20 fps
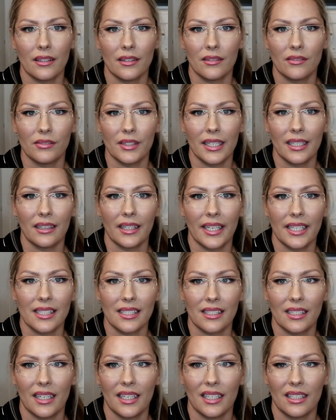ring light's
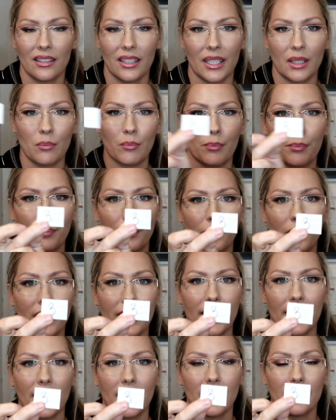kind of like
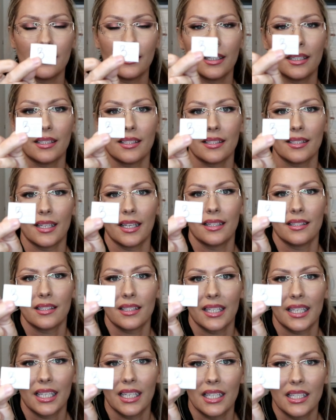bright in a sense,
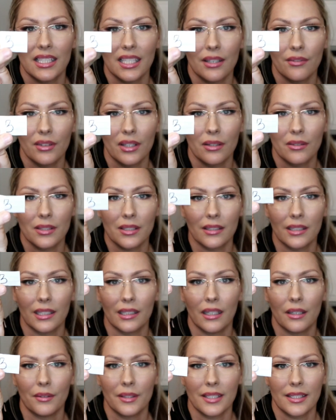like it, even though it's on the
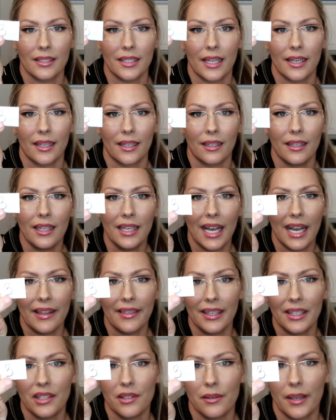lowest setting. I
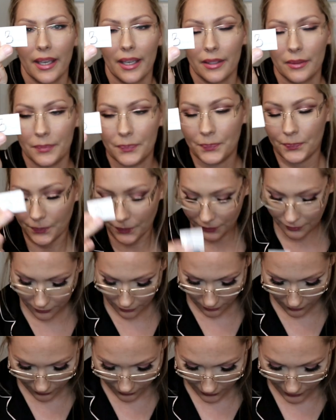think you can.
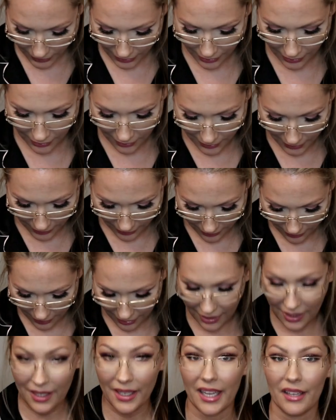
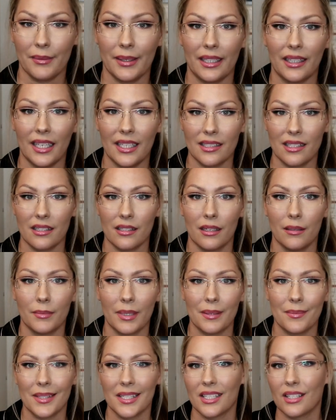I have my glasses on, but
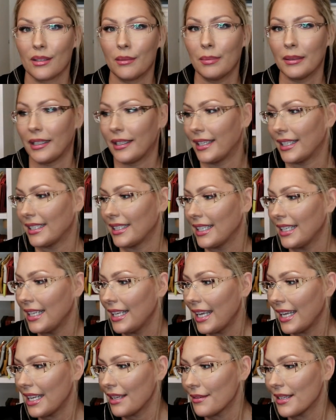I'm still blind.
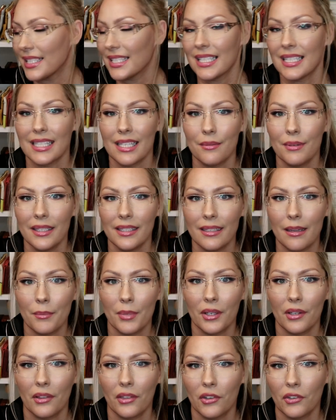Anyways, let's see what
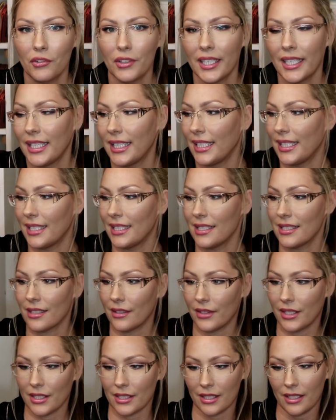number three is
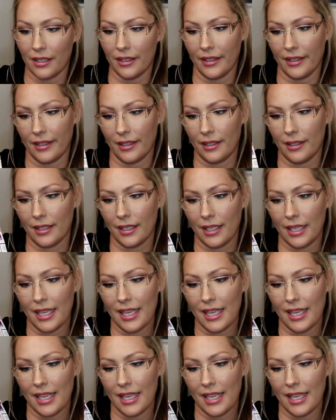on this card.